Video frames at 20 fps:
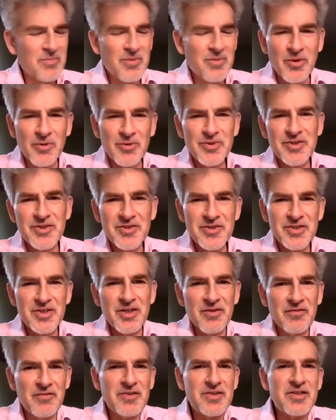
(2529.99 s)
goods and
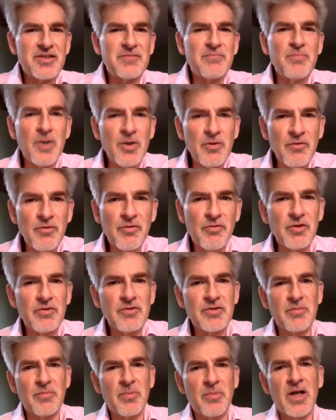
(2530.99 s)
services move through
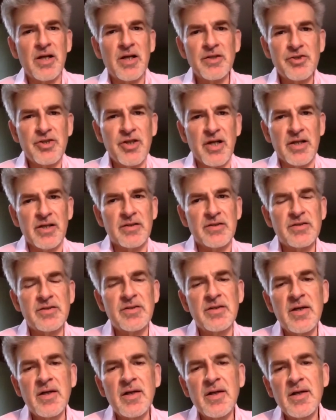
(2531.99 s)
supply
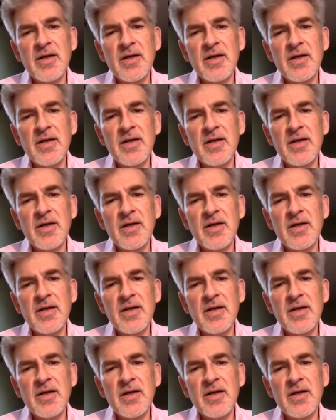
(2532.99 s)
chains.